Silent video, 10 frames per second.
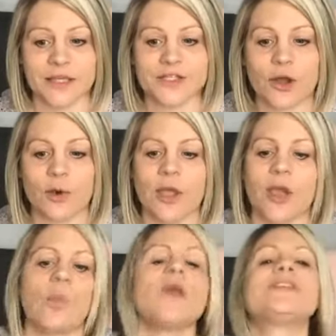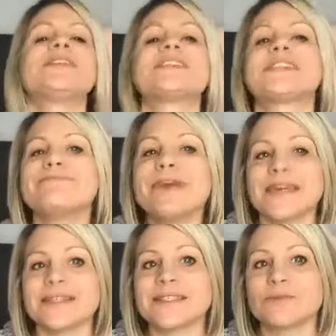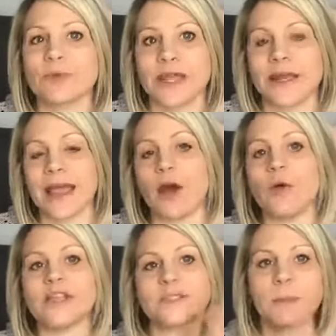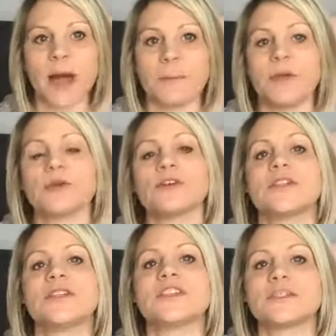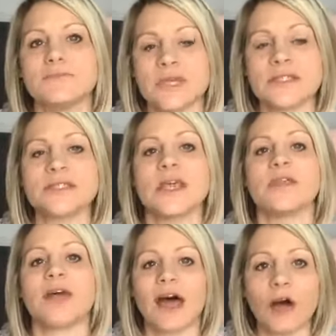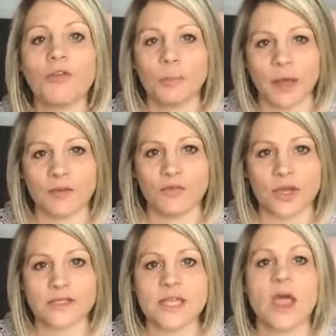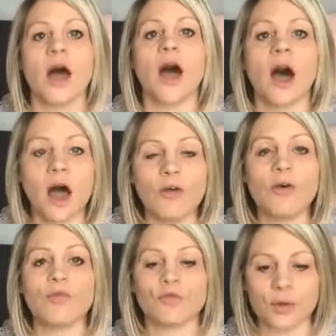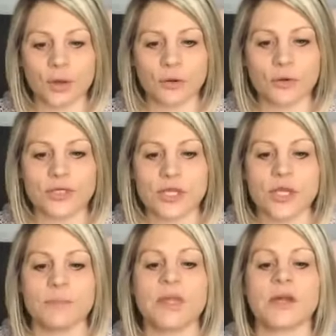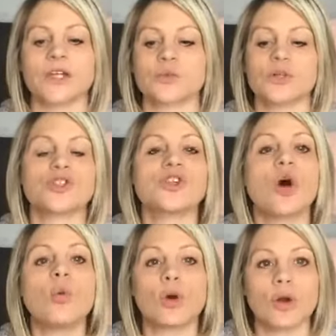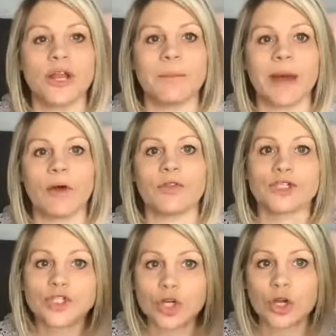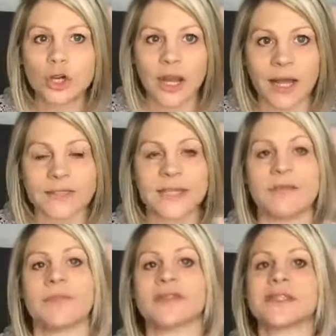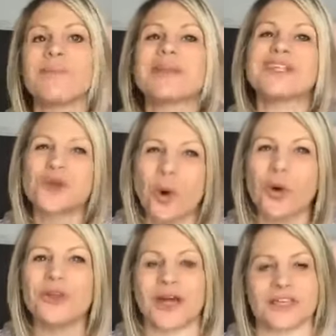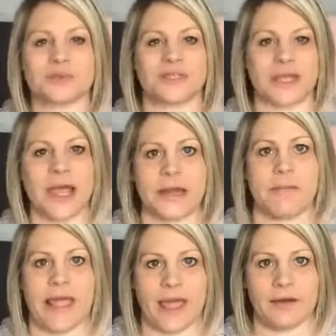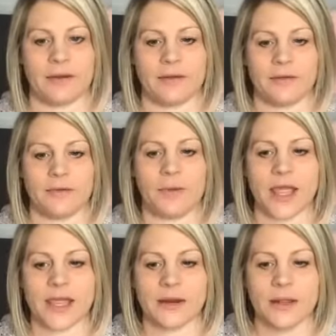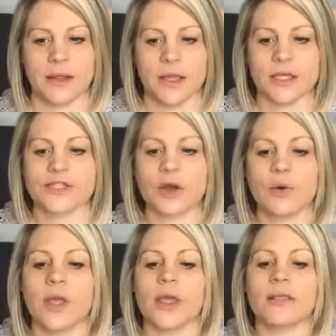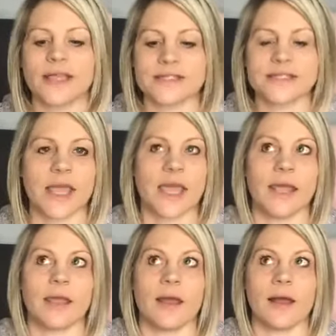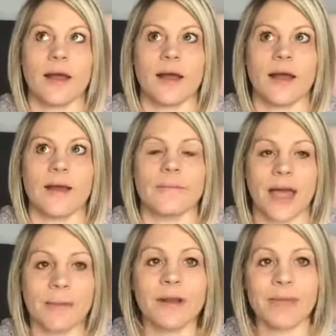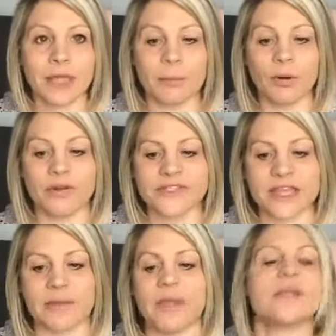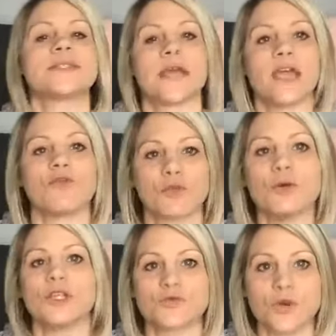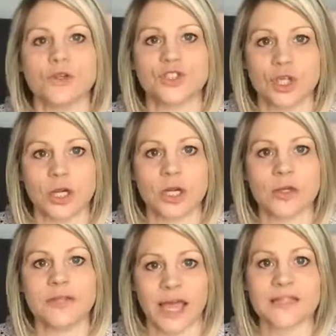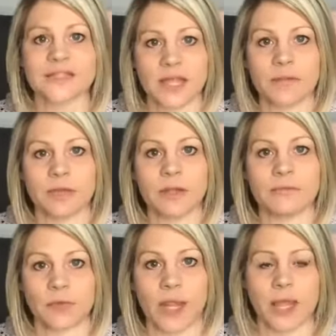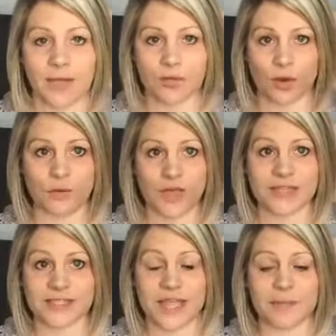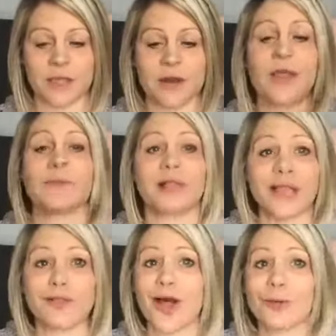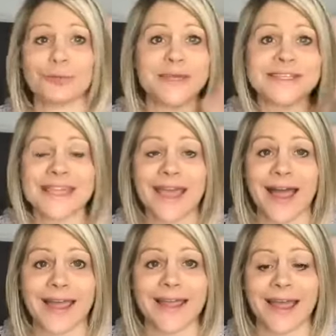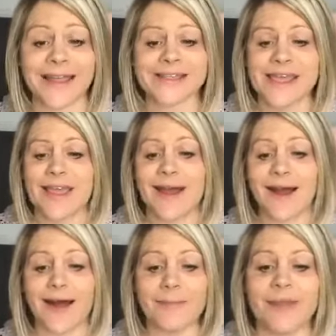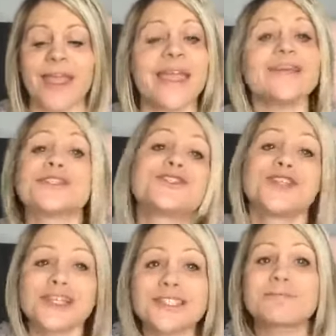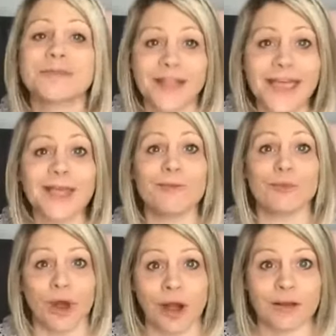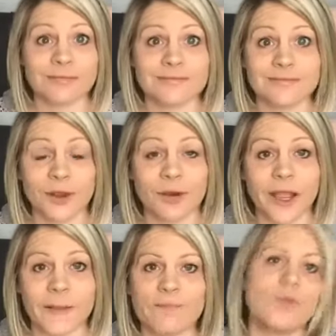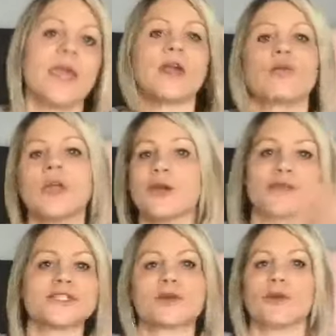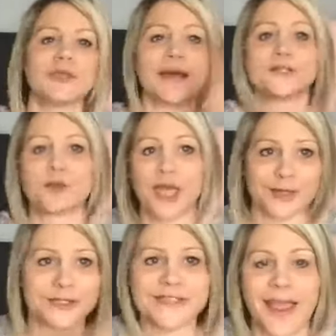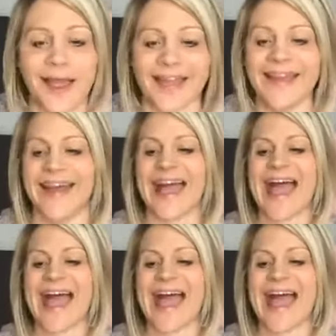So we dismiss, right now, it's popular to dismiss the health benefits of fruit because we're so worried about the sugar content that somebody told us was kind of bad, right? So let's say, I'm going to make a bold statement and say fruit is full of sugar. That statement, right? Have you heard that statement? Play along with me. Say hi, guys. Is just plain wrong. All right. You may agree or disagree. That's okay. Just say hi.